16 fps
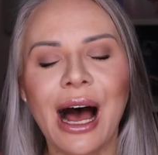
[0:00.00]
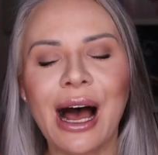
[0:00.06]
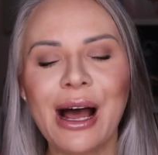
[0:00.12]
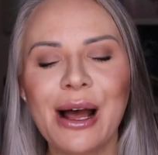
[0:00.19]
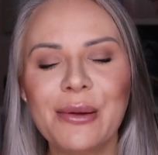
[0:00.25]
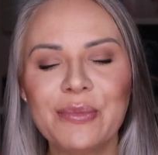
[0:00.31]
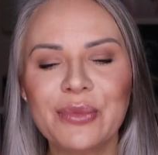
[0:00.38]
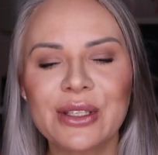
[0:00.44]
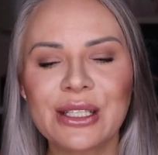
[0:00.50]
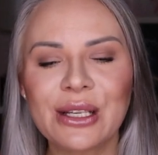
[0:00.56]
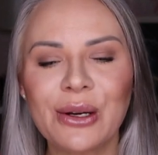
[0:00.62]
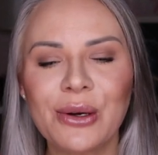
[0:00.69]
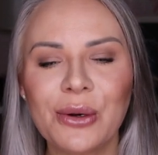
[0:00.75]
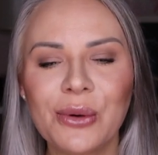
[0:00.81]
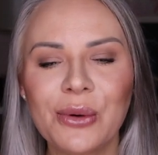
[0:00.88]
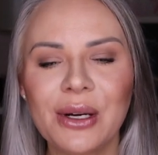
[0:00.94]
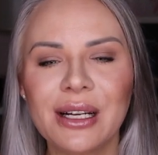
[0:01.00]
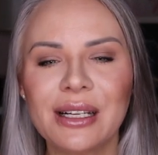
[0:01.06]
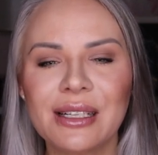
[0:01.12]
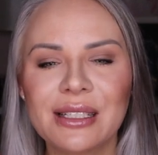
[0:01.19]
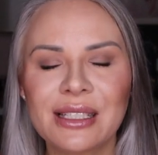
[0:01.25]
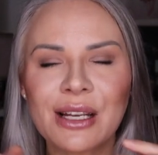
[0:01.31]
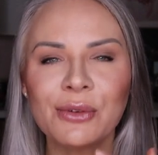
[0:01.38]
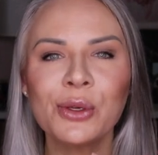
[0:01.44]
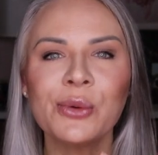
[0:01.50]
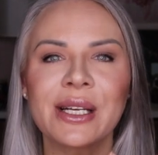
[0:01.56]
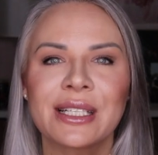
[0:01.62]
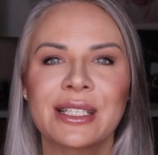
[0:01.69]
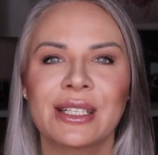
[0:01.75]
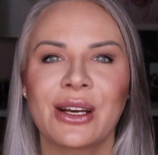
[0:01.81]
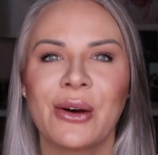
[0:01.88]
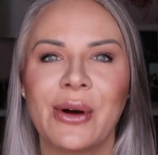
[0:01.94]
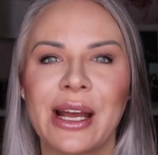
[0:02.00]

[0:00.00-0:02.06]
Um, so several weeks ago,